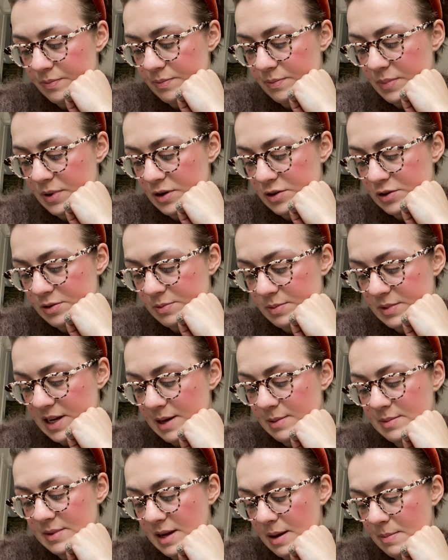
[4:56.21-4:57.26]
because
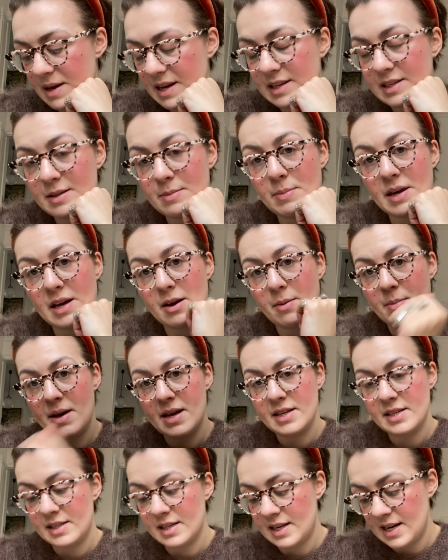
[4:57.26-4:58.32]
sometimes that makes the bigger
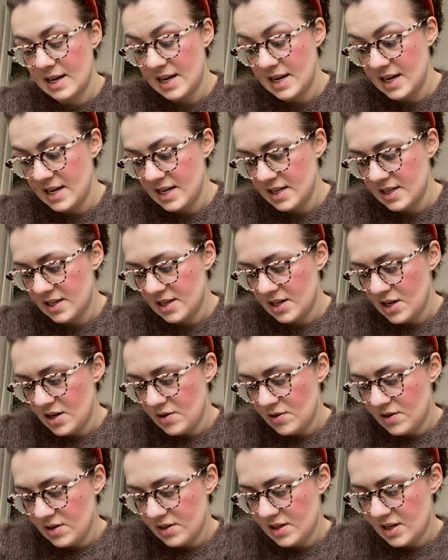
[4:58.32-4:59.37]
mess than it needs to,
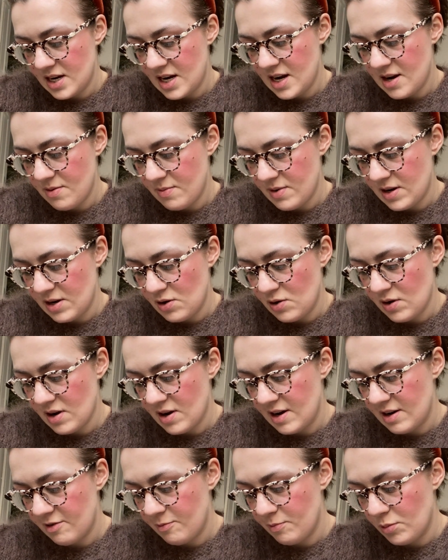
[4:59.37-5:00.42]
doesn't it? When you
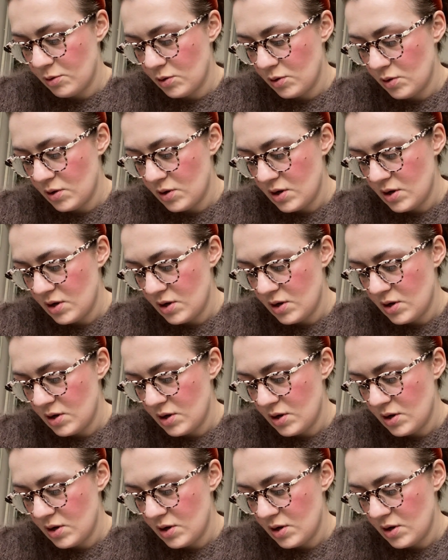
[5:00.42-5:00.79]
kind of put